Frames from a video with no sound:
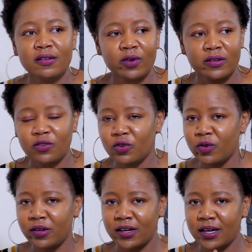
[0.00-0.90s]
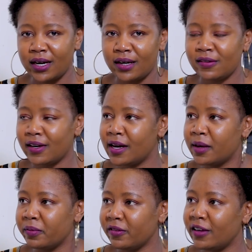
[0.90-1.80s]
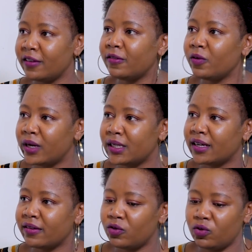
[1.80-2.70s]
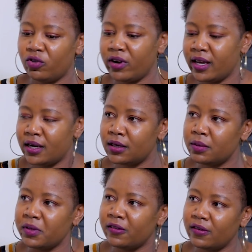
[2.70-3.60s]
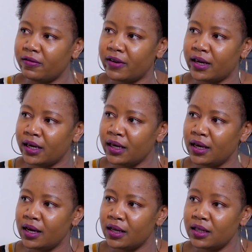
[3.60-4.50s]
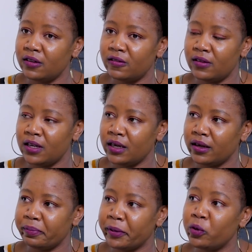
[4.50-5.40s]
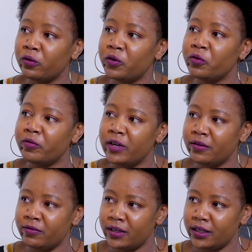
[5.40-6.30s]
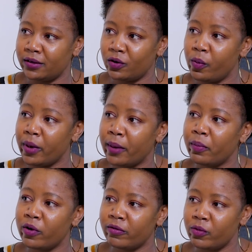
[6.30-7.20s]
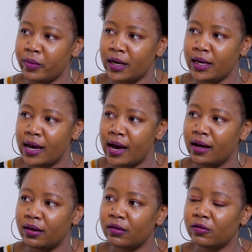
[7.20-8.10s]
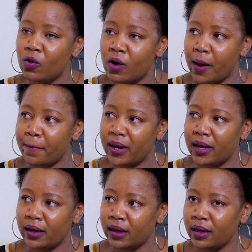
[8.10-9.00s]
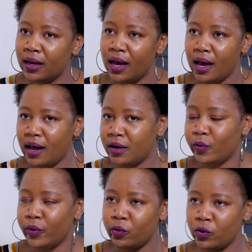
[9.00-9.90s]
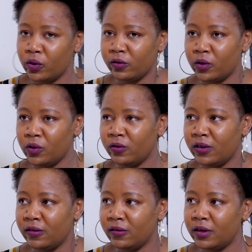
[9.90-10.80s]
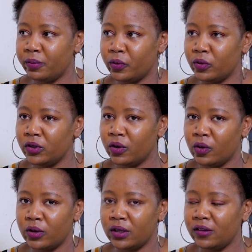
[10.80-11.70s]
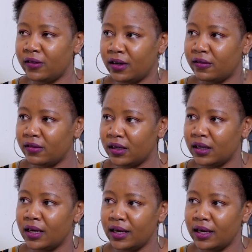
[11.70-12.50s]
So as Joshua J. Karanja comes, I just want us to try and demystify this thing, because you've lived it. Umeambua vumilia, songa mbele, and we would also use his input on this and see.